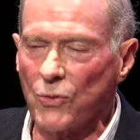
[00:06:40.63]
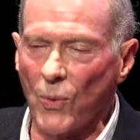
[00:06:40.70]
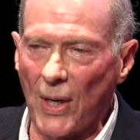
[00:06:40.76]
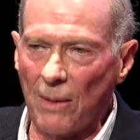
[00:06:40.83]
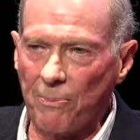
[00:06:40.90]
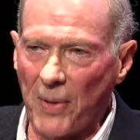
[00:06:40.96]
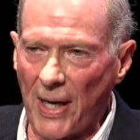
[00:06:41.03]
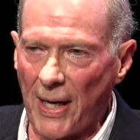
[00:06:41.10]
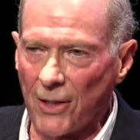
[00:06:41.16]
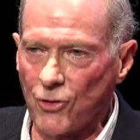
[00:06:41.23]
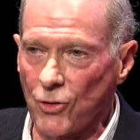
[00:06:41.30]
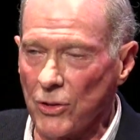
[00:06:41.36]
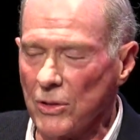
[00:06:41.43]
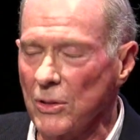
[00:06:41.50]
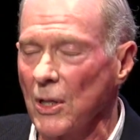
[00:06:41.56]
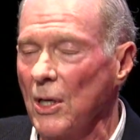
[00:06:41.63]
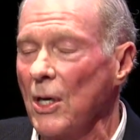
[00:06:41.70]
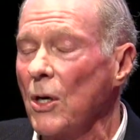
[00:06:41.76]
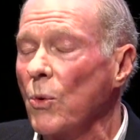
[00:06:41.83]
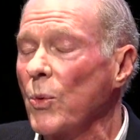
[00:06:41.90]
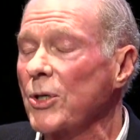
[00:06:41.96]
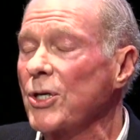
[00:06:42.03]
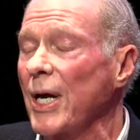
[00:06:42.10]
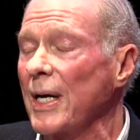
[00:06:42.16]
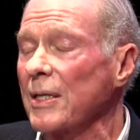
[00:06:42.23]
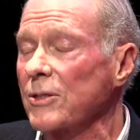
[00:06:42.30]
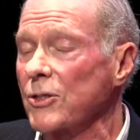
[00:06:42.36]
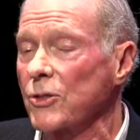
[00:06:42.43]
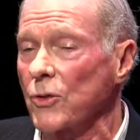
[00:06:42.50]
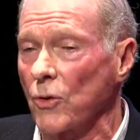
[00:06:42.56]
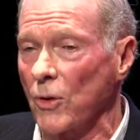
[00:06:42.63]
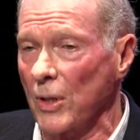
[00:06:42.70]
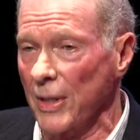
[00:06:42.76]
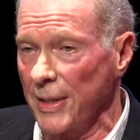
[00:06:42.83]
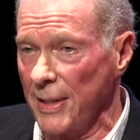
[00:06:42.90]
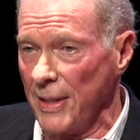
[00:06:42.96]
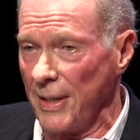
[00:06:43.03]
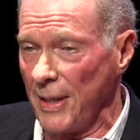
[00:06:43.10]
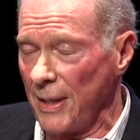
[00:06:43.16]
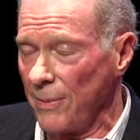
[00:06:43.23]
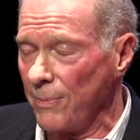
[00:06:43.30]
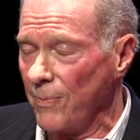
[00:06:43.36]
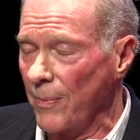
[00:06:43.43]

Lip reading: white patches, which has sorlin in it.